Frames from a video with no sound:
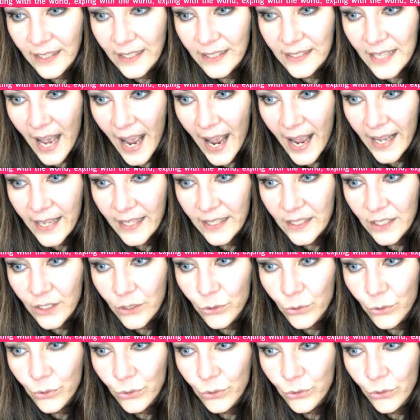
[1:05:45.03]

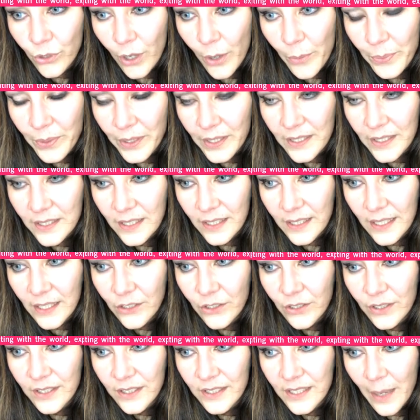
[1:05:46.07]
anxiety do to a person,
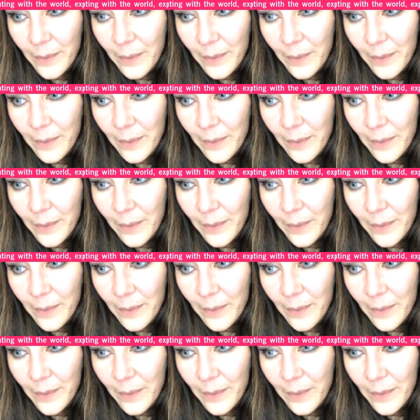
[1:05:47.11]
into